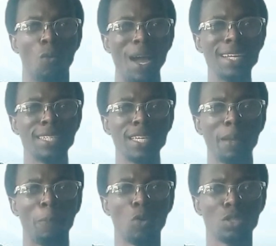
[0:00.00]
while
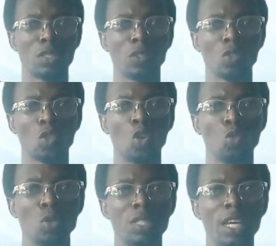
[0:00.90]
the post
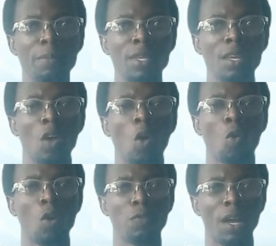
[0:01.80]
UTME
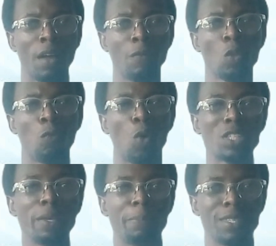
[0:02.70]
cover
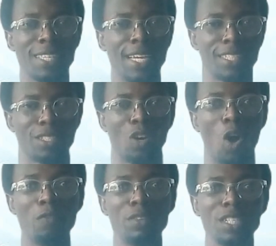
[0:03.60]
40%
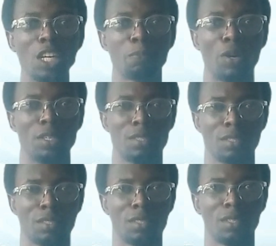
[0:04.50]
of the grade points,